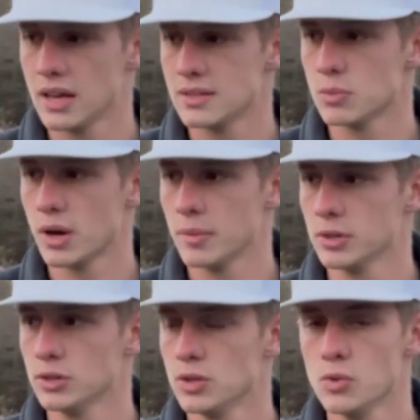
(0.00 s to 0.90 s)
guys were
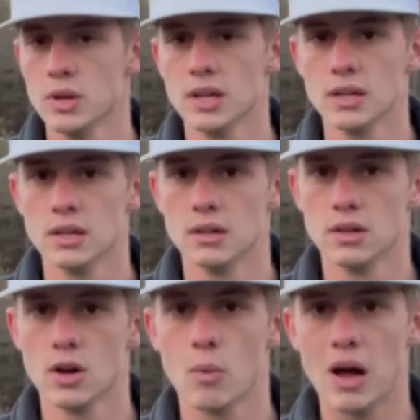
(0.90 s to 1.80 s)
able to tune in and,
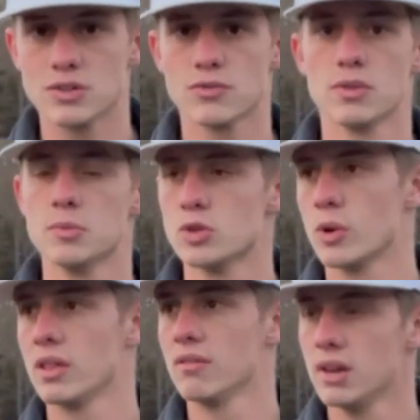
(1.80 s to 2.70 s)
you know, watch the
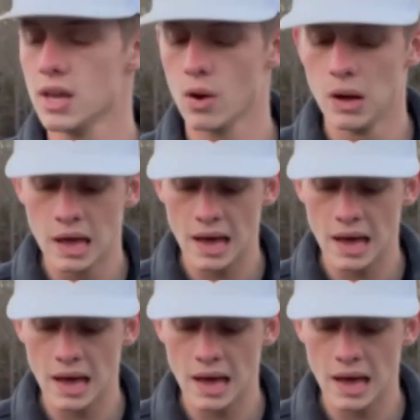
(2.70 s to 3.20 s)
majority of the video.